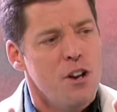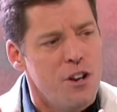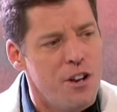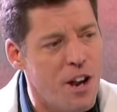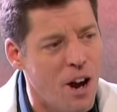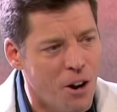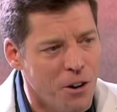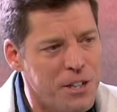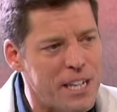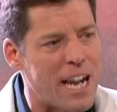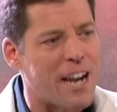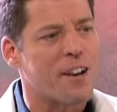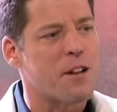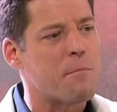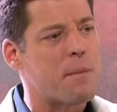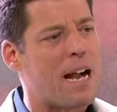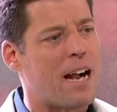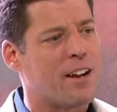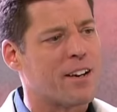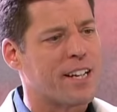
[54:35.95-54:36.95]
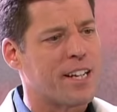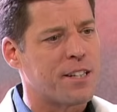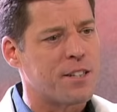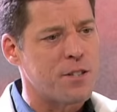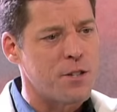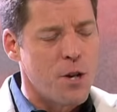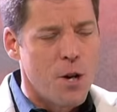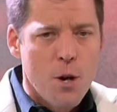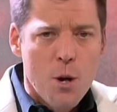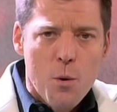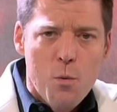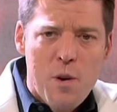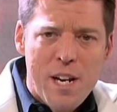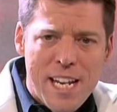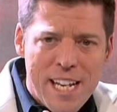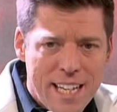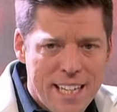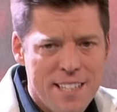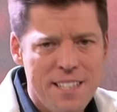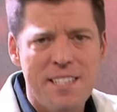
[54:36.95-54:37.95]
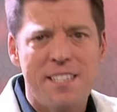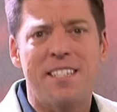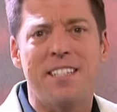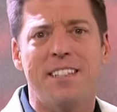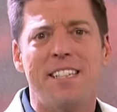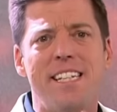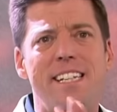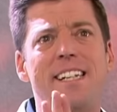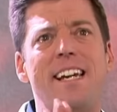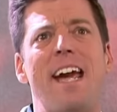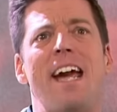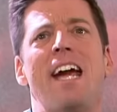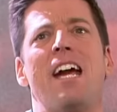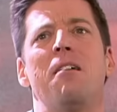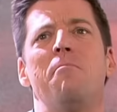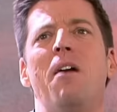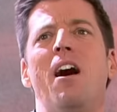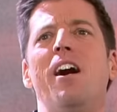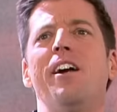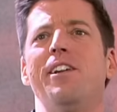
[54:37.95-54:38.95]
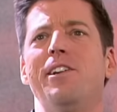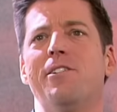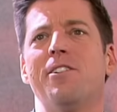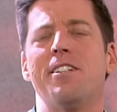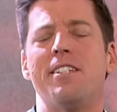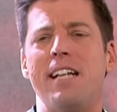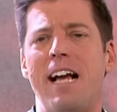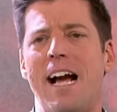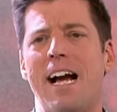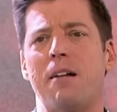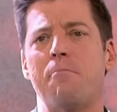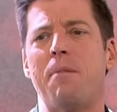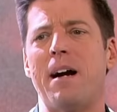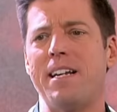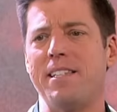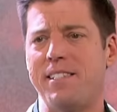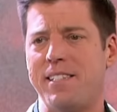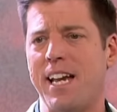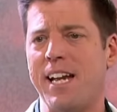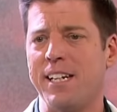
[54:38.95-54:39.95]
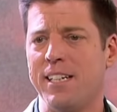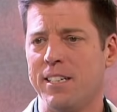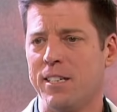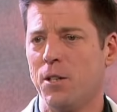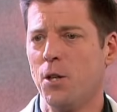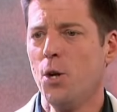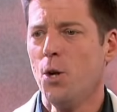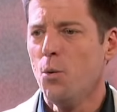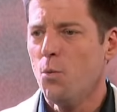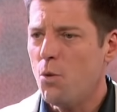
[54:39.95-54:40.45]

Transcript: No doubt about it, we instantly came under attack by Satan